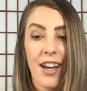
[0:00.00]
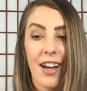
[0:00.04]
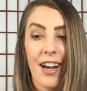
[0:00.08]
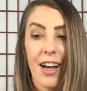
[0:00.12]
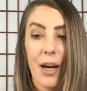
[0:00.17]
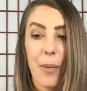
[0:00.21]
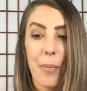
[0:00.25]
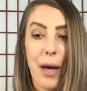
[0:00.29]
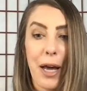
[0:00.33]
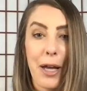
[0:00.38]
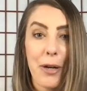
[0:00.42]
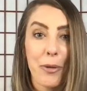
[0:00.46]

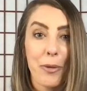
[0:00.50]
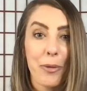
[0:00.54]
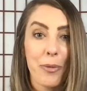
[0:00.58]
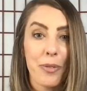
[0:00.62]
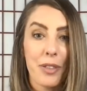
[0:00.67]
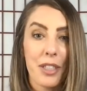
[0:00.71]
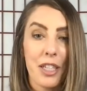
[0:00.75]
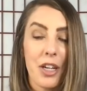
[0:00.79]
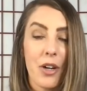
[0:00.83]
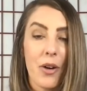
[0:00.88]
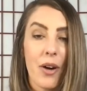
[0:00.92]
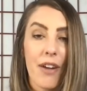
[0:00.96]

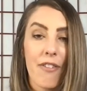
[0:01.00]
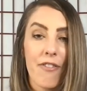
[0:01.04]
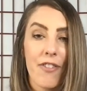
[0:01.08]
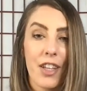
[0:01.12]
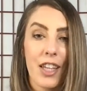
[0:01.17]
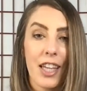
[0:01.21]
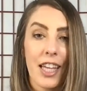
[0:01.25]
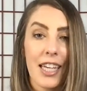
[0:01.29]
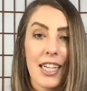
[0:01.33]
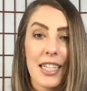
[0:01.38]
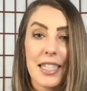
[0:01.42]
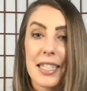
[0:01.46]
I
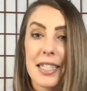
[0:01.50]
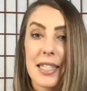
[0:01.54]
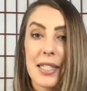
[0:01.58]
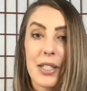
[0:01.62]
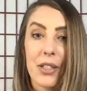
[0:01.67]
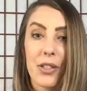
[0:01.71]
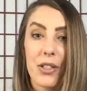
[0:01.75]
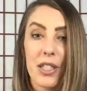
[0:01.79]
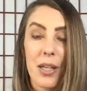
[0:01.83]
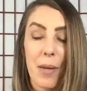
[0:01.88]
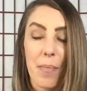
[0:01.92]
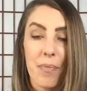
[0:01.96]
feel like it's
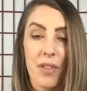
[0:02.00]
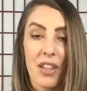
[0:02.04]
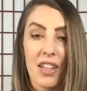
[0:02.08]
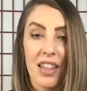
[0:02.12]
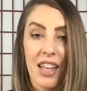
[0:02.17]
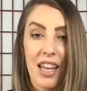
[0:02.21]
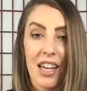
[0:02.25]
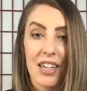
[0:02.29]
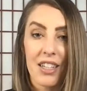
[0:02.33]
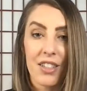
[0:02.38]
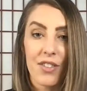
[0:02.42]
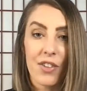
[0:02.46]
still something
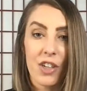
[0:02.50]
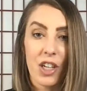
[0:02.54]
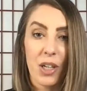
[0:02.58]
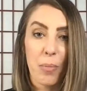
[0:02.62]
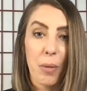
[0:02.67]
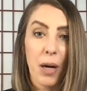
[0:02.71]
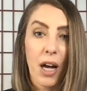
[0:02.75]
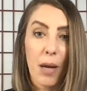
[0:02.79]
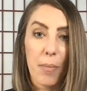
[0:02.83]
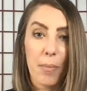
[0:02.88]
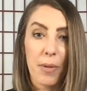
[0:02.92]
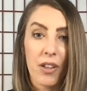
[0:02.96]
that is very
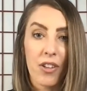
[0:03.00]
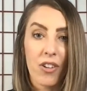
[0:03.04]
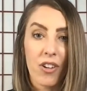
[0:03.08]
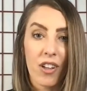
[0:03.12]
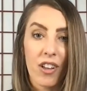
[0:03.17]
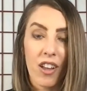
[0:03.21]
popular.